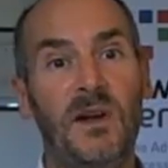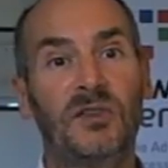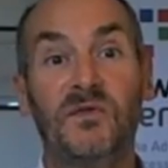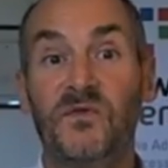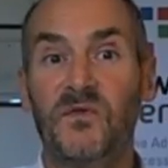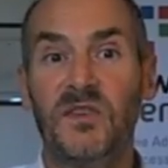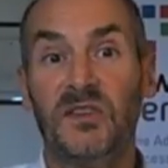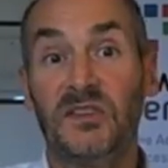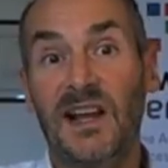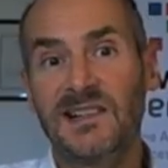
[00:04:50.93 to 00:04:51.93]
of
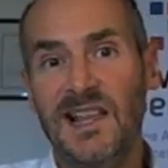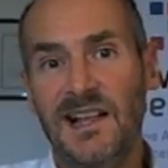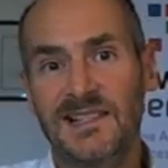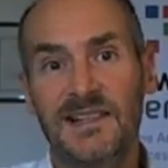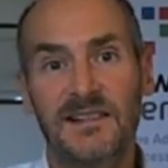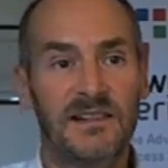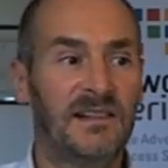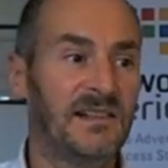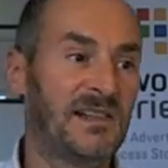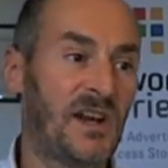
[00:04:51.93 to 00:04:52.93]
text ads in
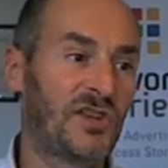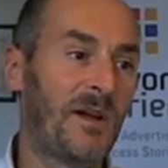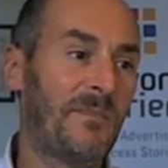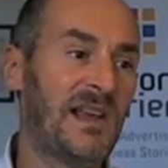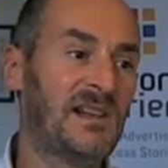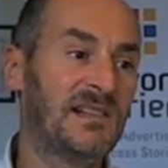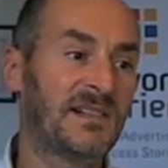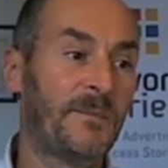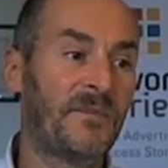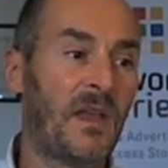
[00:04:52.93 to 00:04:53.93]
search
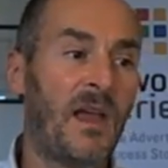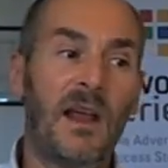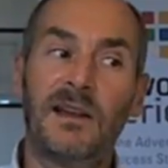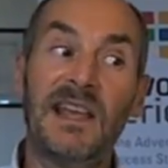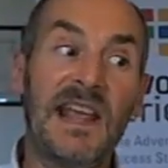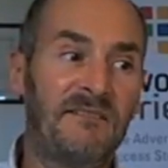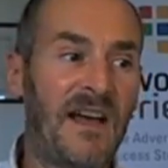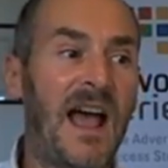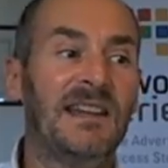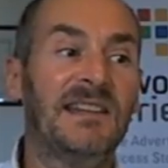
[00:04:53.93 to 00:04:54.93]
campaigns. They have
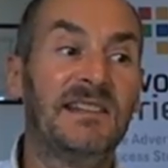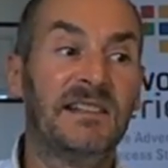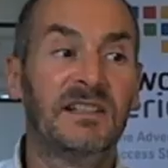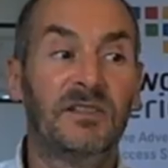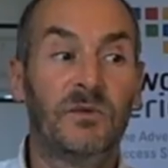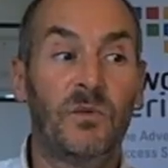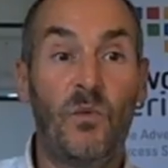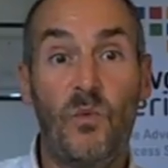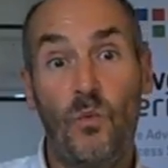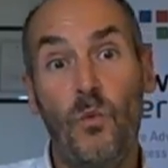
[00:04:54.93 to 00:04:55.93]
added
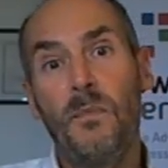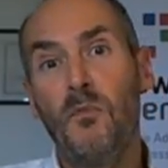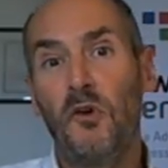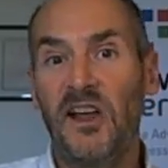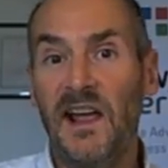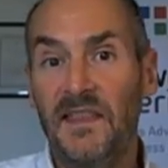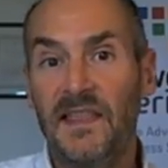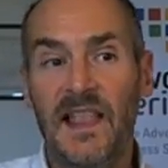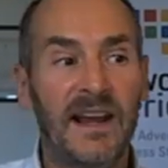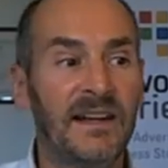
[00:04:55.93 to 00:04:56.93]
one more
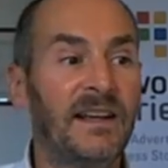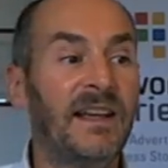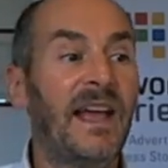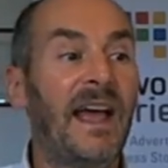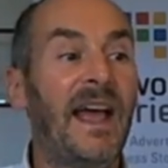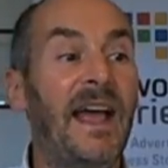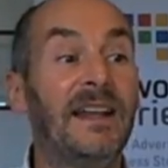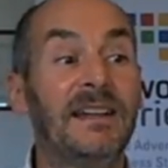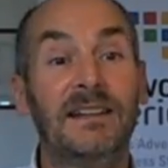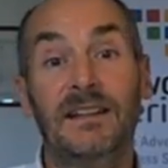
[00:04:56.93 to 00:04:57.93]
headline
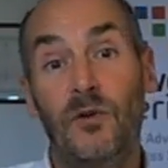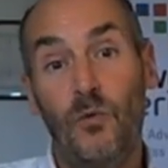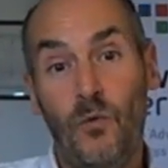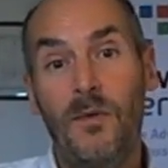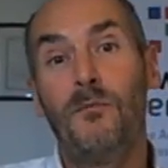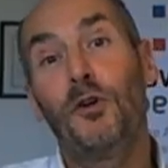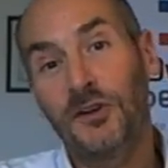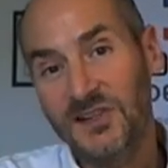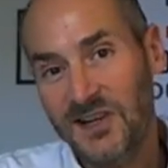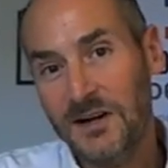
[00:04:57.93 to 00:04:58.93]
and one more
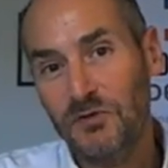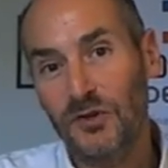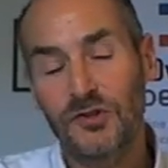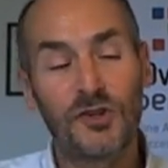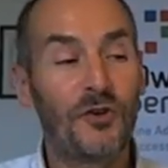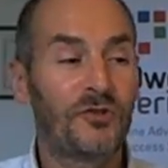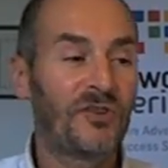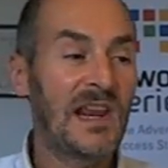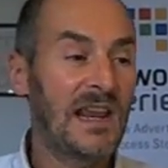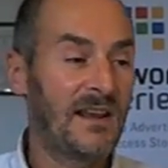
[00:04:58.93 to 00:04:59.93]
description, so
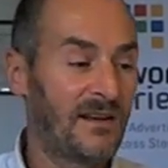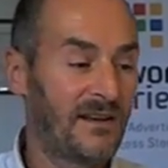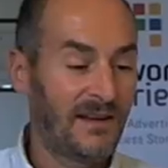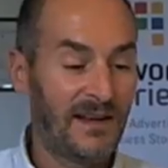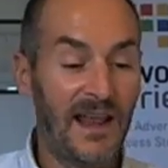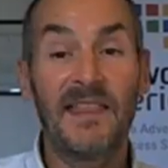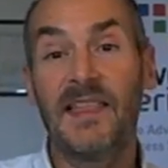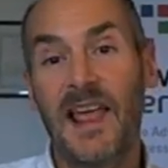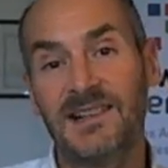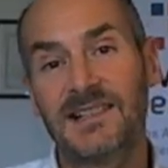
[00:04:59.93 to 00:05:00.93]
three
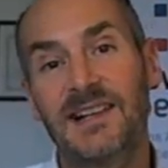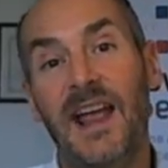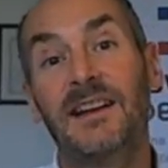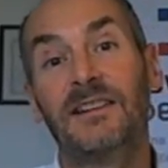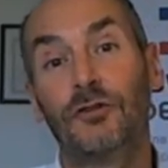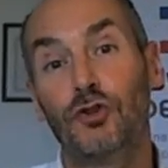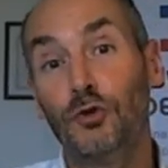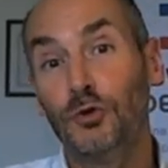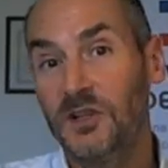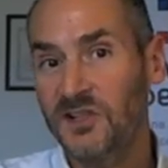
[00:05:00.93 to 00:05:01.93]
headlines and
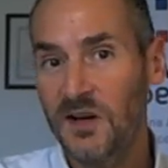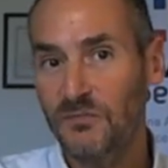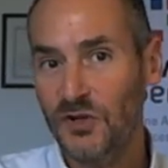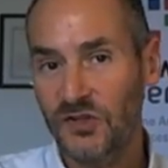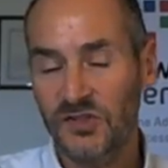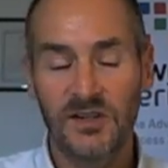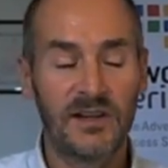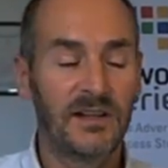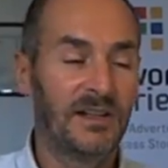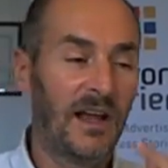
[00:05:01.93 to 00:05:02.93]
2 descriptions
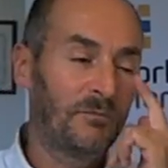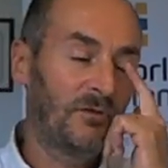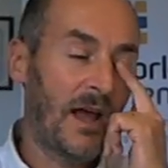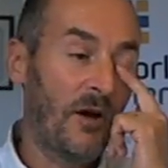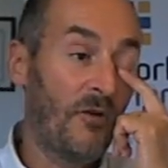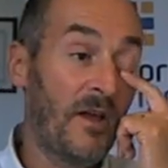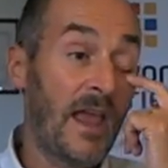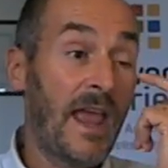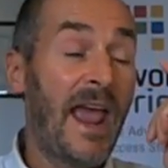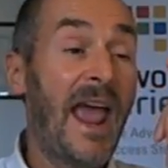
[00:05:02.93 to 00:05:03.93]
up to now.
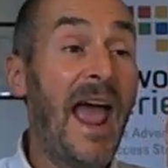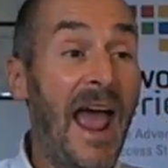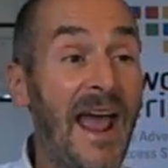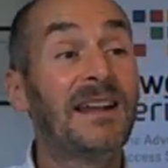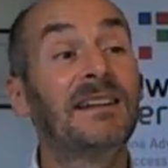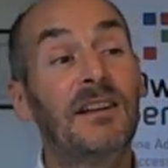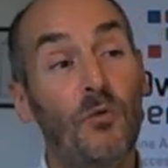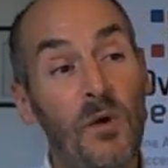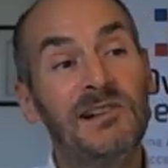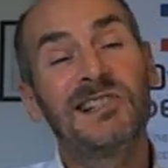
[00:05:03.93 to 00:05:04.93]
And
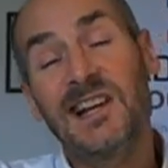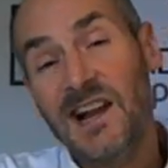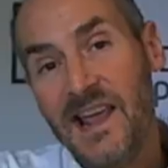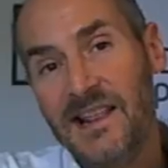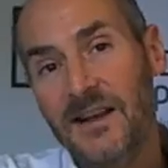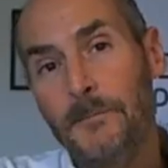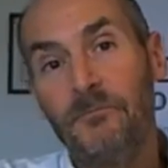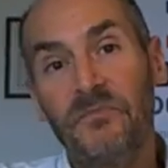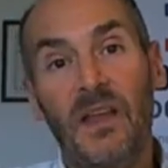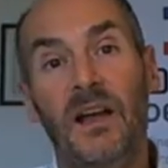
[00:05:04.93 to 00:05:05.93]
we'll see later
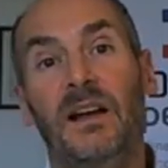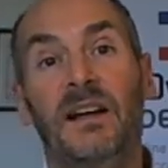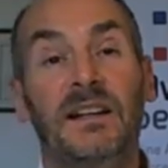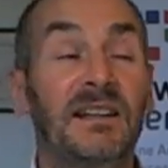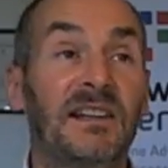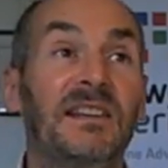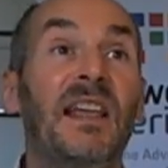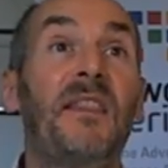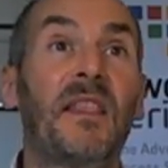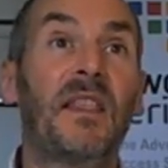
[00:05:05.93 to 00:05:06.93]

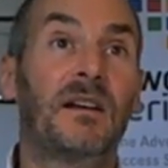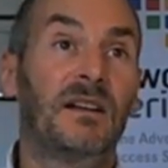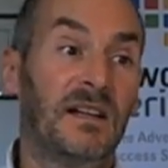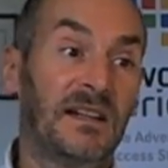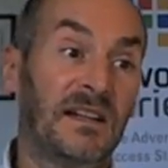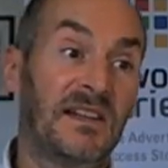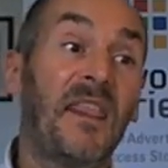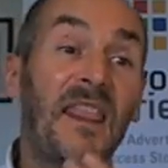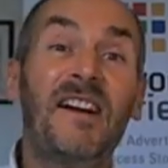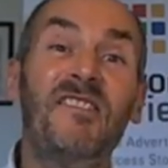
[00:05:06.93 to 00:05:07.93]
when but
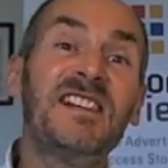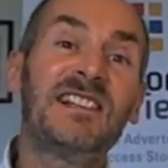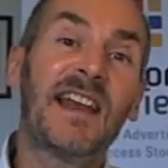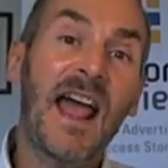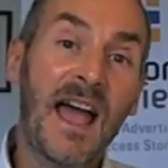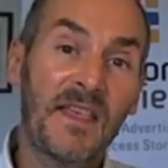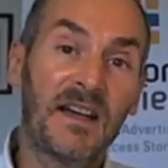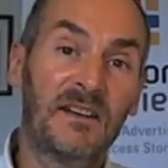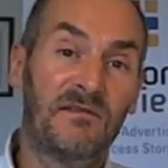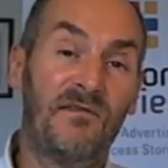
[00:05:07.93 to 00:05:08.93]
there is
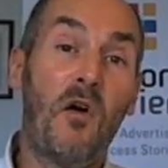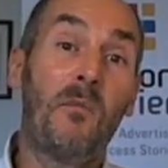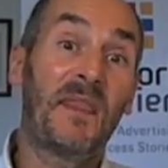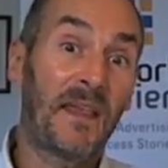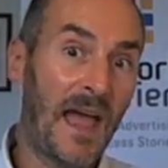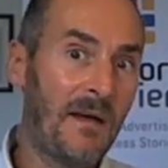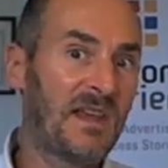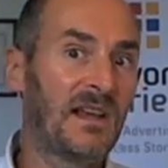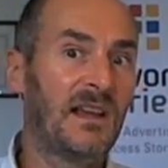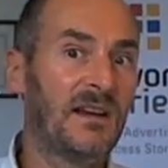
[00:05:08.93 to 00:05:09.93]
another format
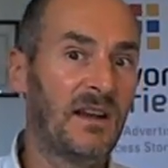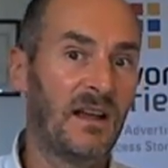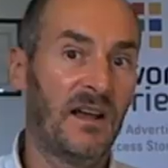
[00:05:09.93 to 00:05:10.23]
coming in